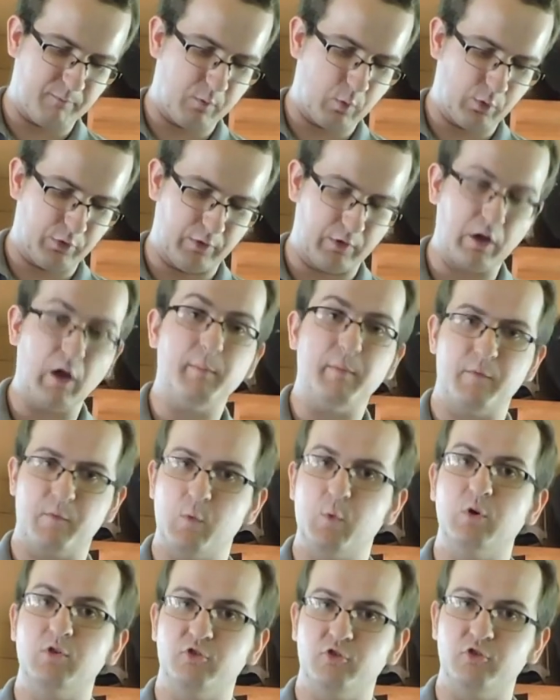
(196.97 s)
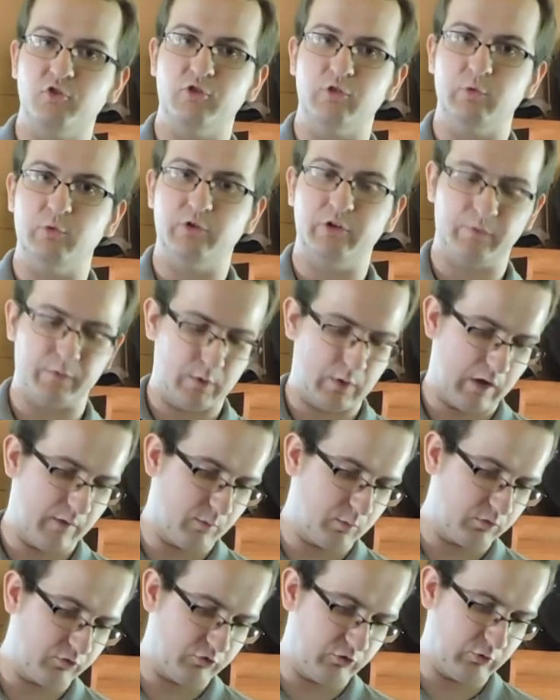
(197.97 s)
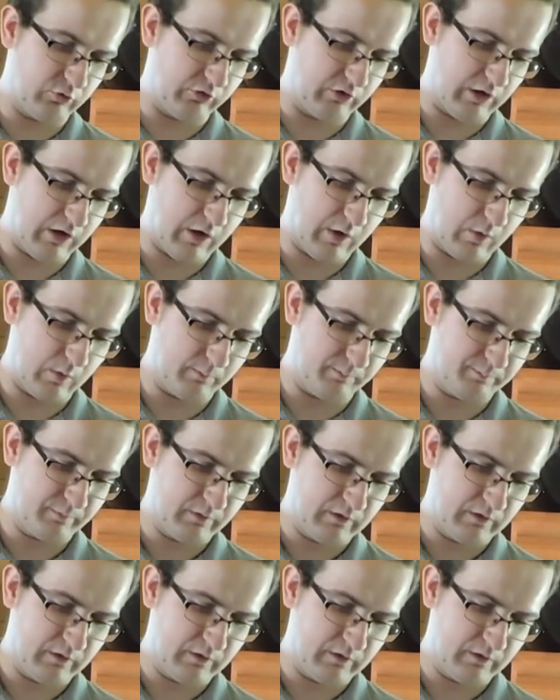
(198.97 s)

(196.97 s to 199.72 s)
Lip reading: 1/4 a cup of orange juice if you have orange juice at home.